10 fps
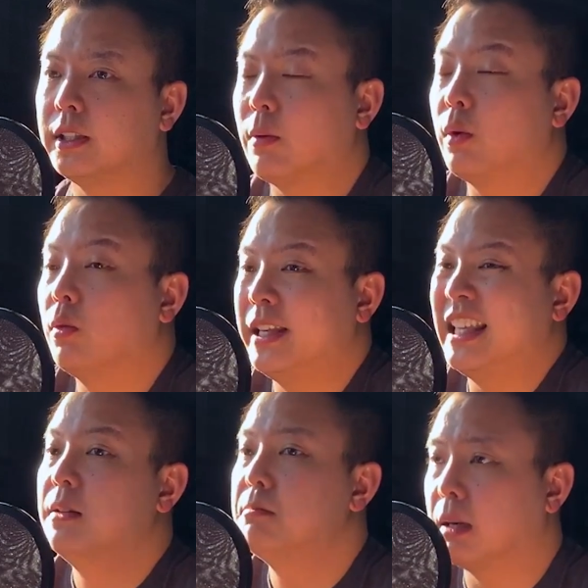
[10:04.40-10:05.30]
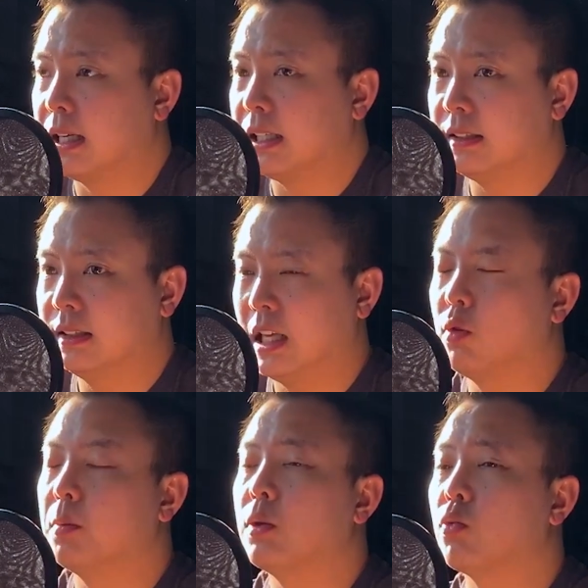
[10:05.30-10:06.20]
that we will be embodied, that we
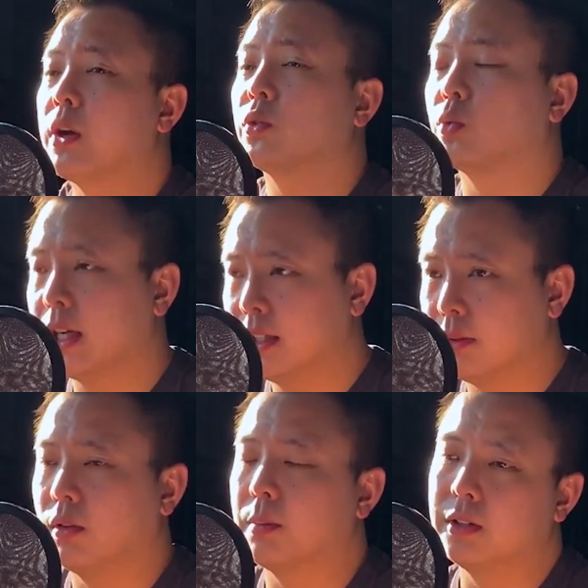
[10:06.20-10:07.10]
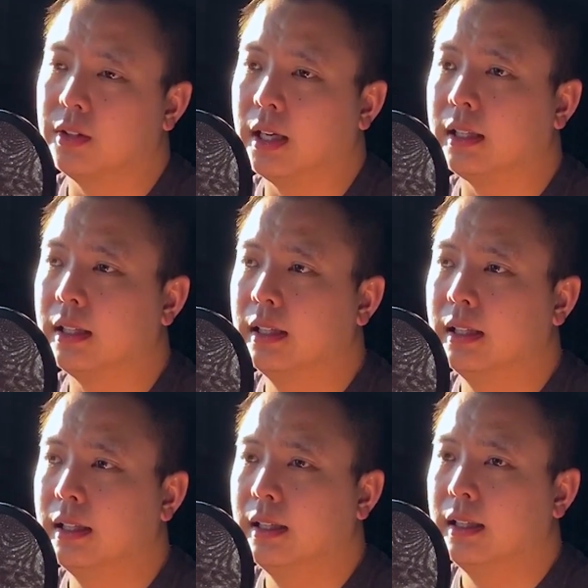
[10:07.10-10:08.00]
will be resurrected from the dead,
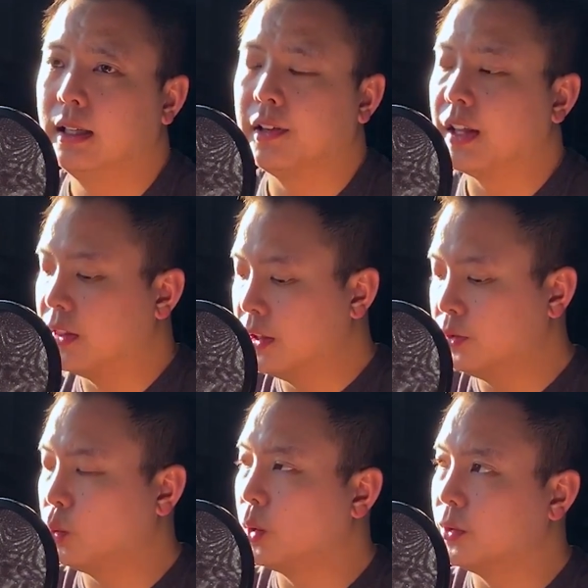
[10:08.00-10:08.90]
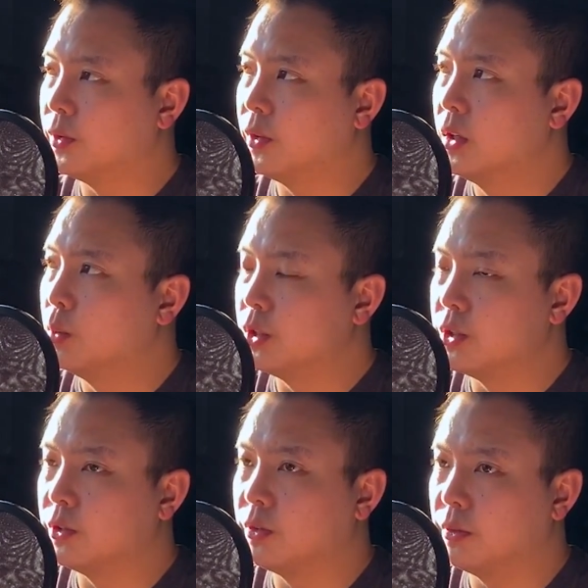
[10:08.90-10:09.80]
and that this world, which
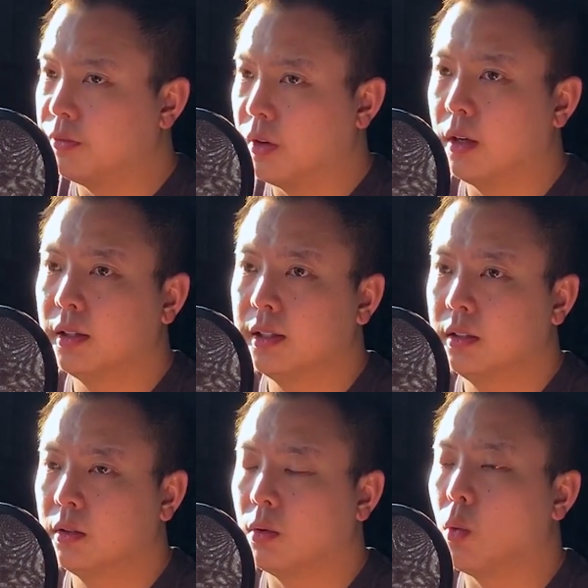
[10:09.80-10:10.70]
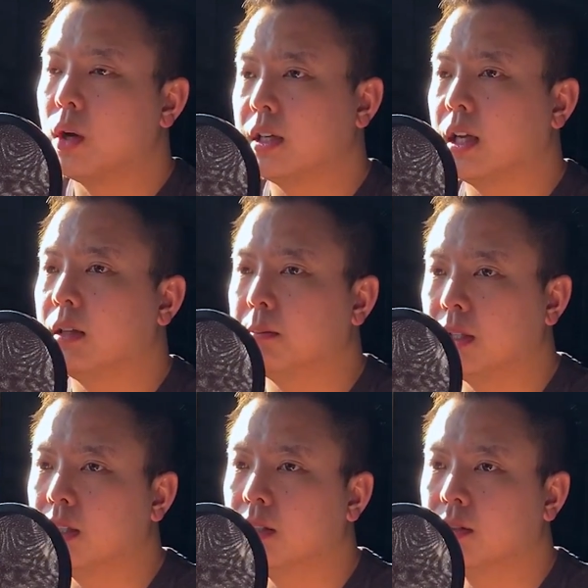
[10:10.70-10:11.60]
is fallen, will one day
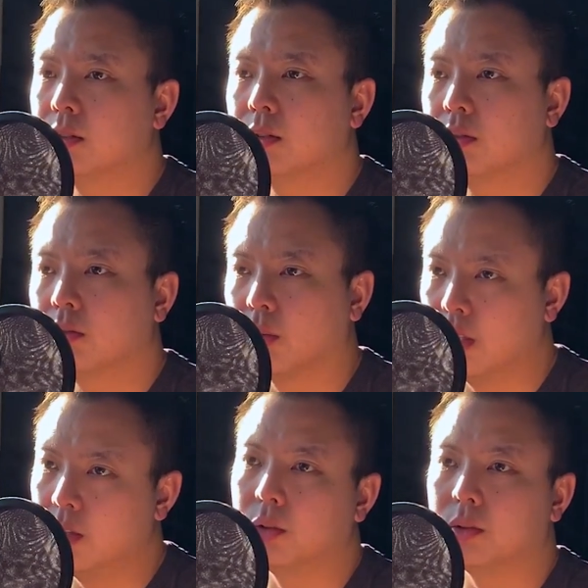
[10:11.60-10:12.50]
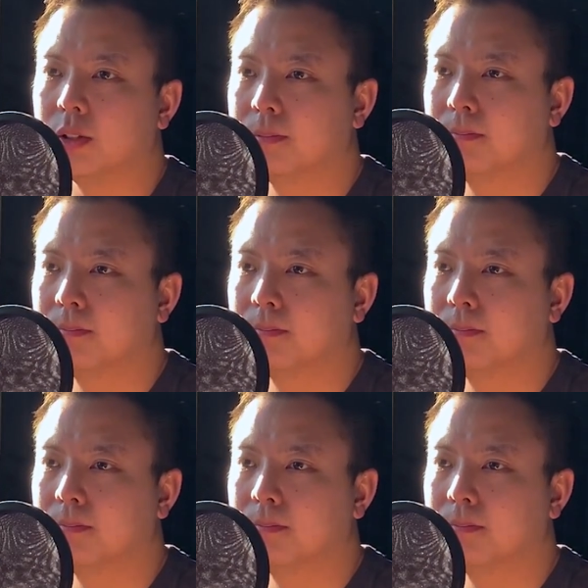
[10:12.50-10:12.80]
be renewed.